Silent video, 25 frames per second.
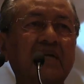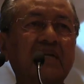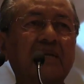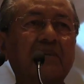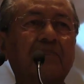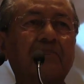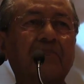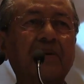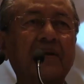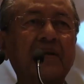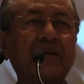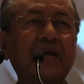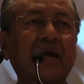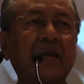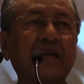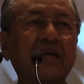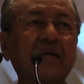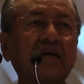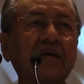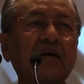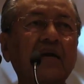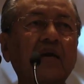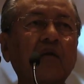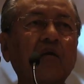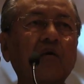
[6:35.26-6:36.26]
by the
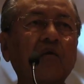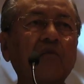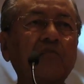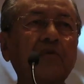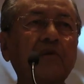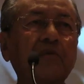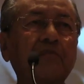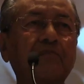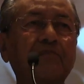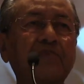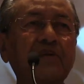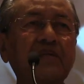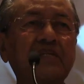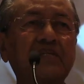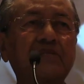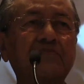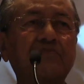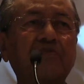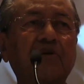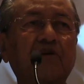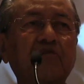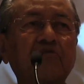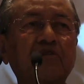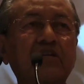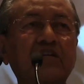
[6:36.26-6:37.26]
Perdana Global
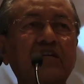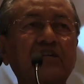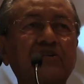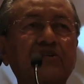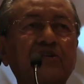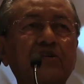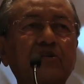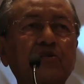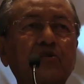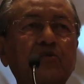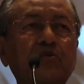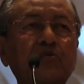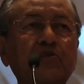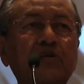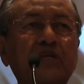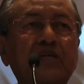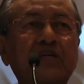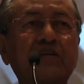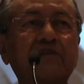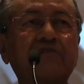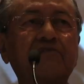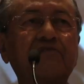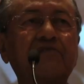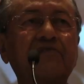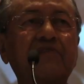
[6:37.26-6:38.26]
Peace Foundation
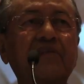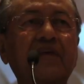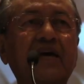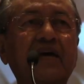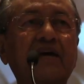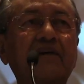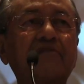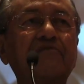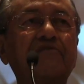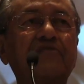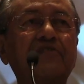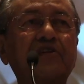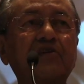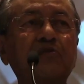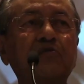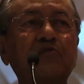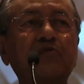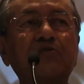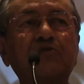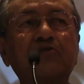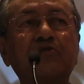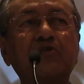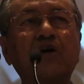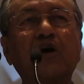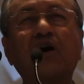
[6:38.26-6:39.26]
to give their
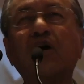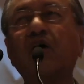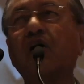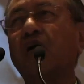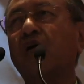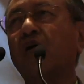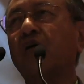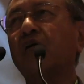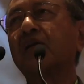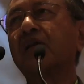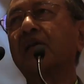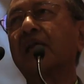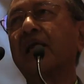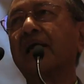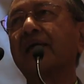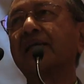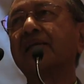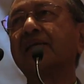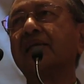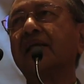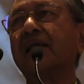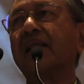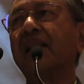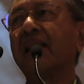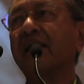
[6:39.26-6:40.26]
views
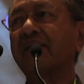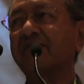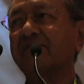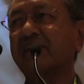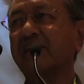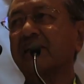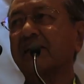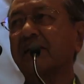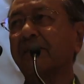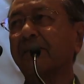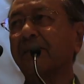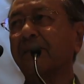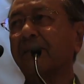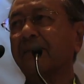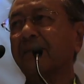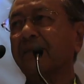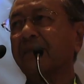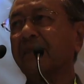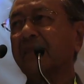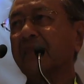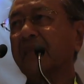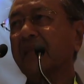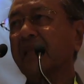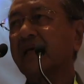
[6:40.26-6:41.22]
on 9/11.